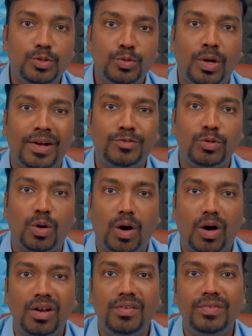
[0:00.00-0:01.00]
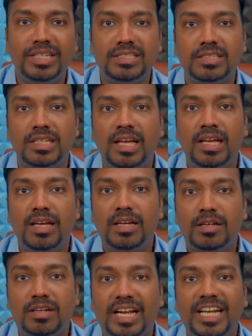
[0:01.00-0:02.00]
you have to always
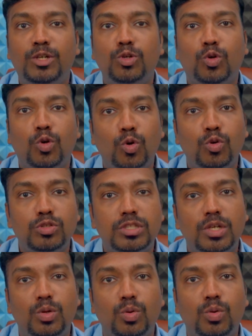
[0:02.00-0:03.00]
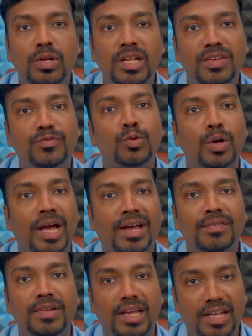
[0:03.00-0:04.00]
try to close your loan if you
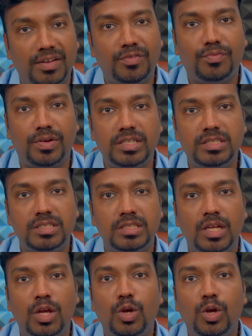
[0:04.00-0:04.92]
have enough funds.